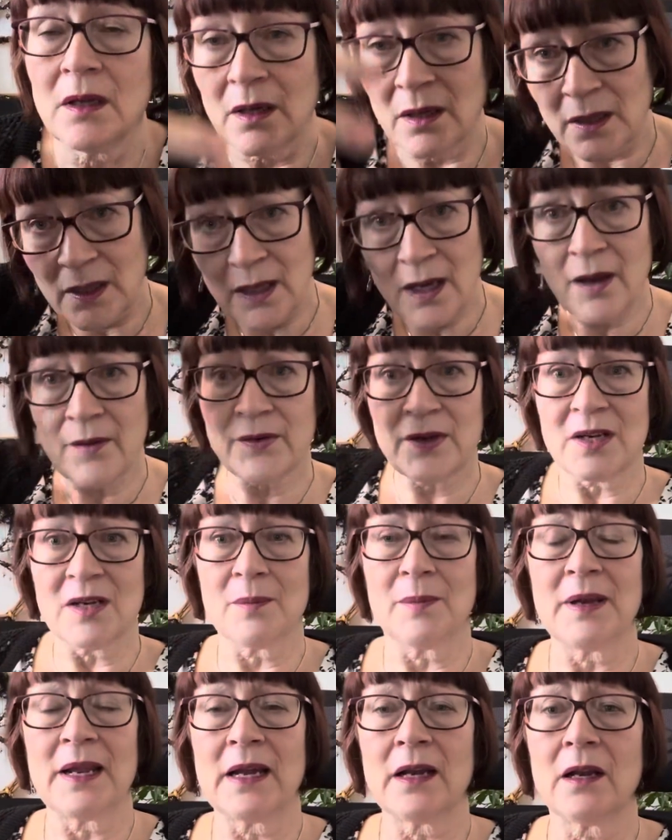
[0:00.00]
Covered in a
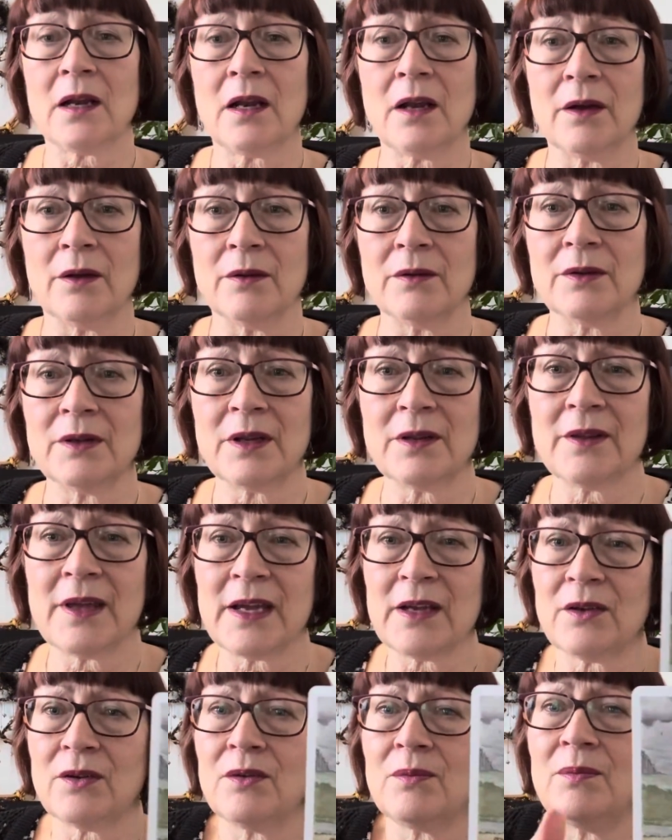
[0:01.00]
black cloak. Now
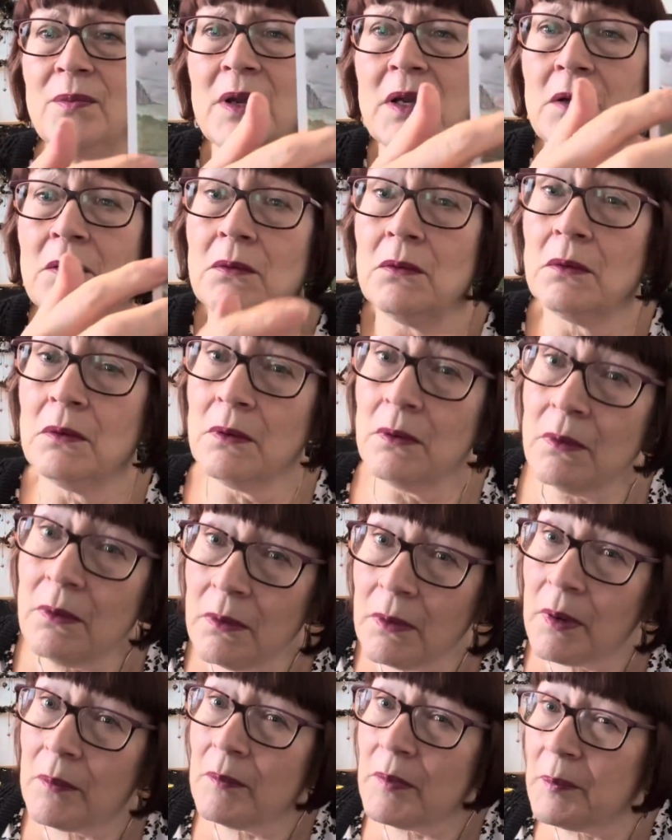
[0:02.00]
that could mean,
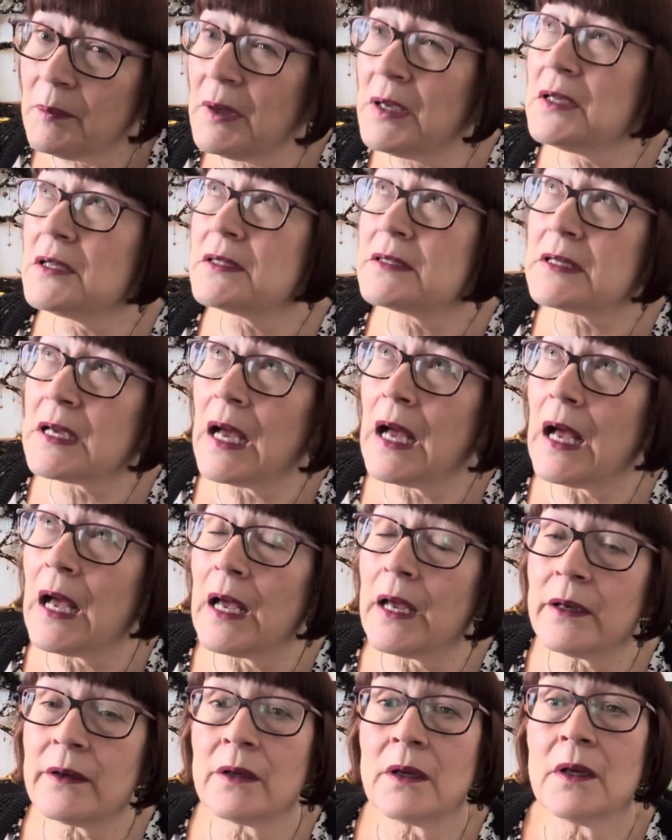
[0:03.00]
ooh, I'm a bit
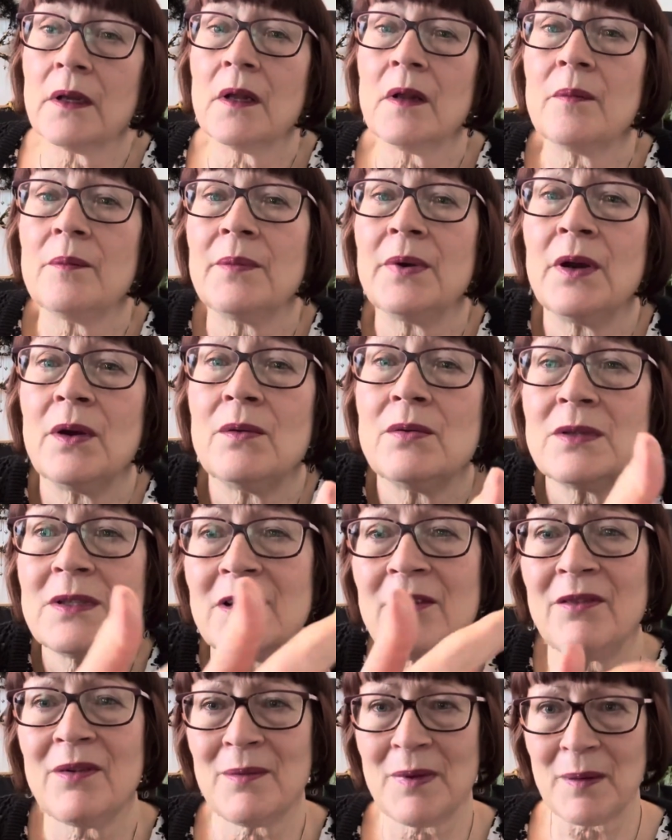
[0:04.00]
sad. But also
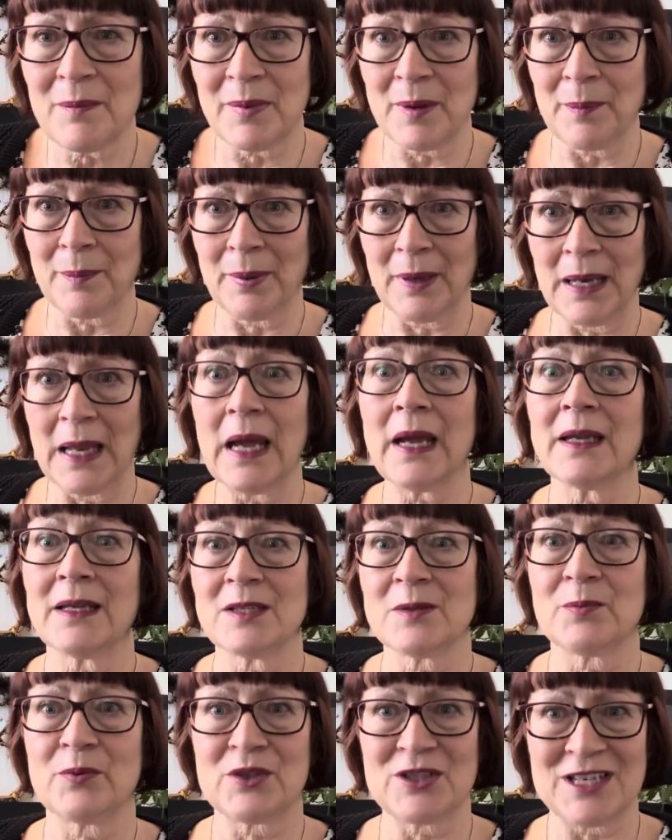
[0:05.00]
remember, black is
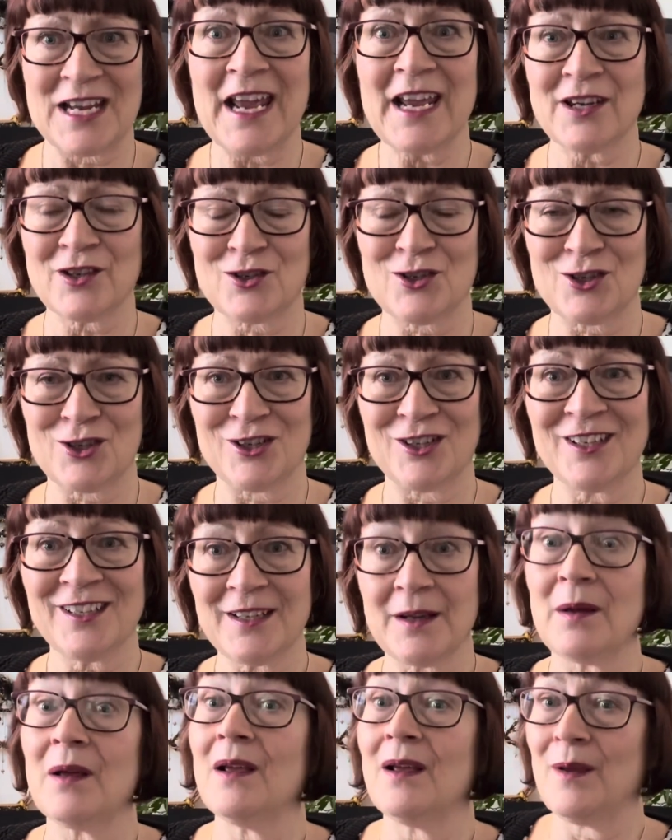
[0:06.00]

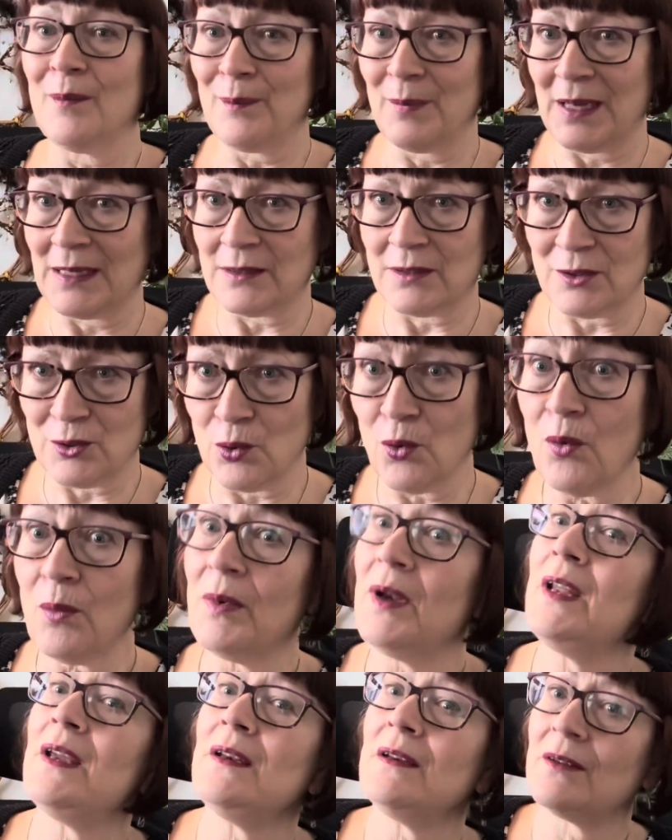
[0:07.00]
protection. Back to
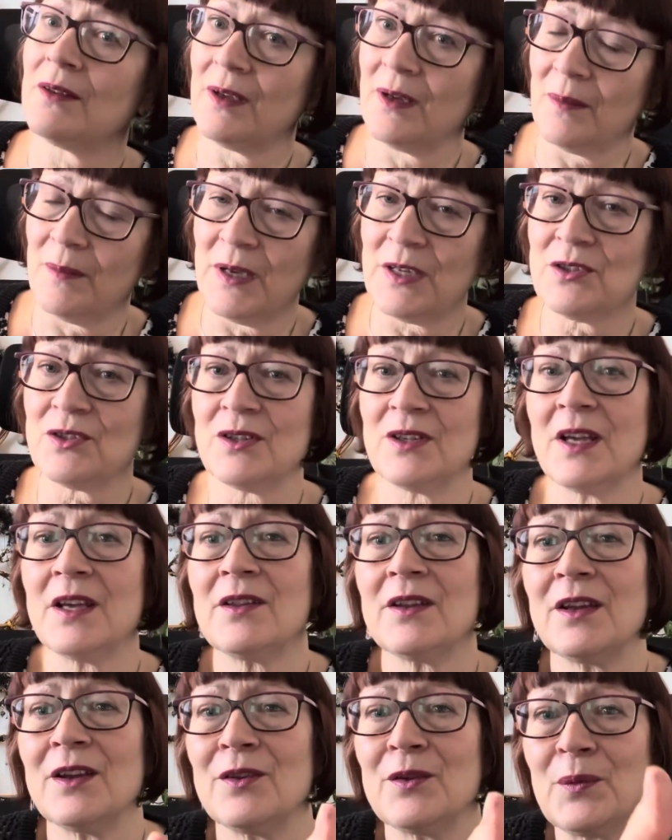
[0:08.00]
tourmaline, I think I mentioned that
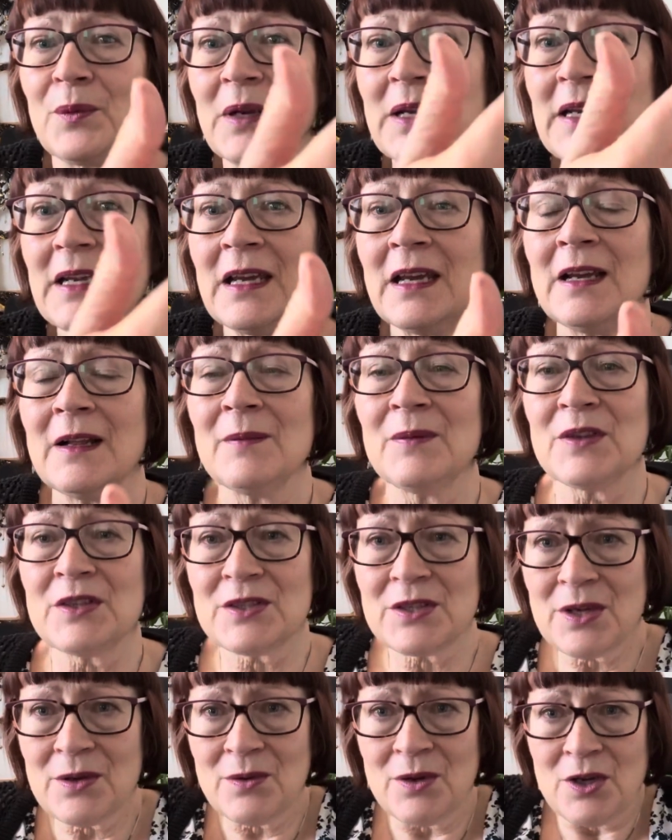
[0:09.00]
the other week.
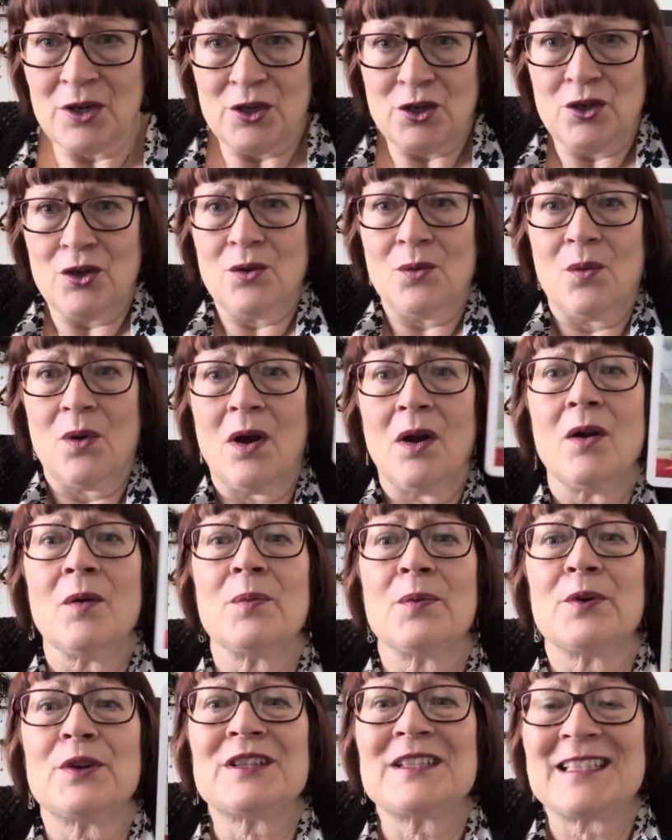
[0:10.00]
So you are
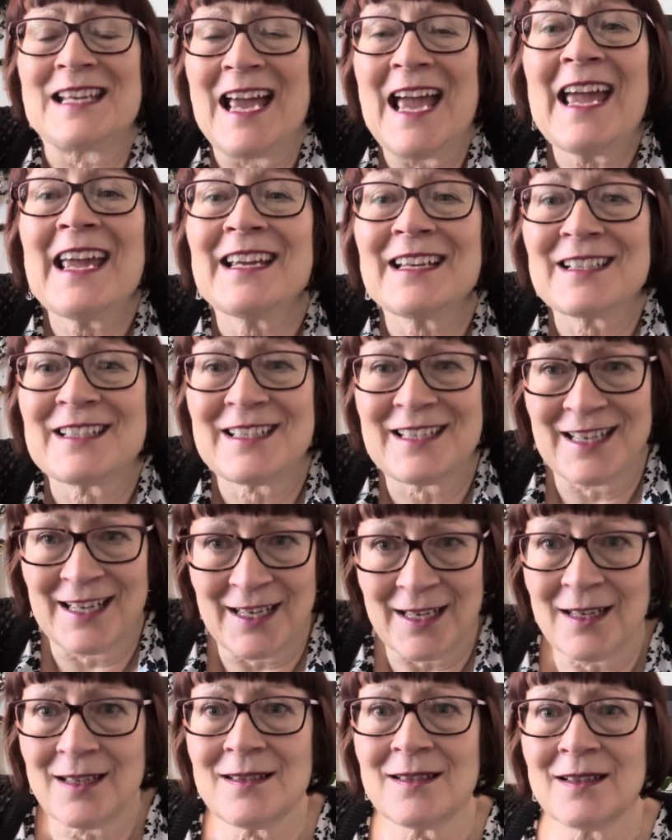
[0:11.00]

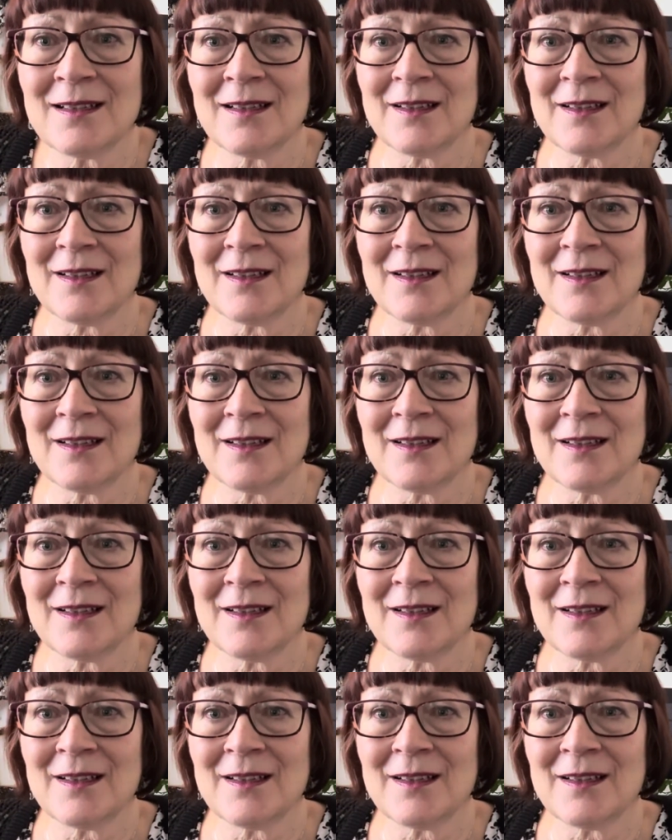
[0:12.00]
protected.